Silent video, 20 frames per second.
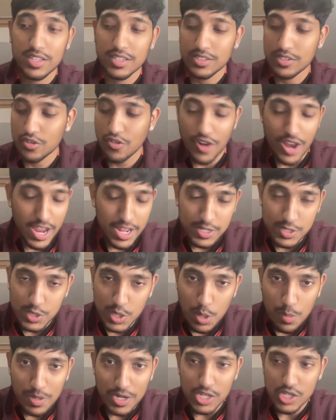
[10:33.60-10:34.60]
Created
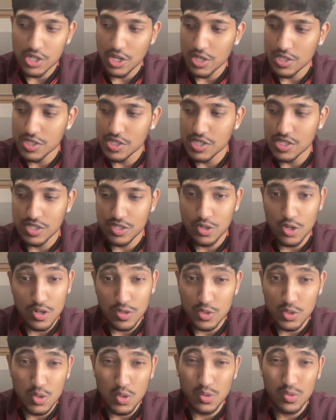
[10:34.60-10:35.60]
so many chances, could have
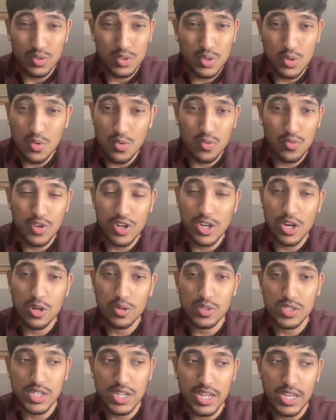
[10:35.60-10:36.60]
scored 2-3
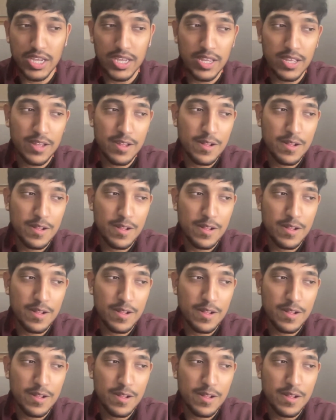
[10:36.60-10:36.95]
goals today,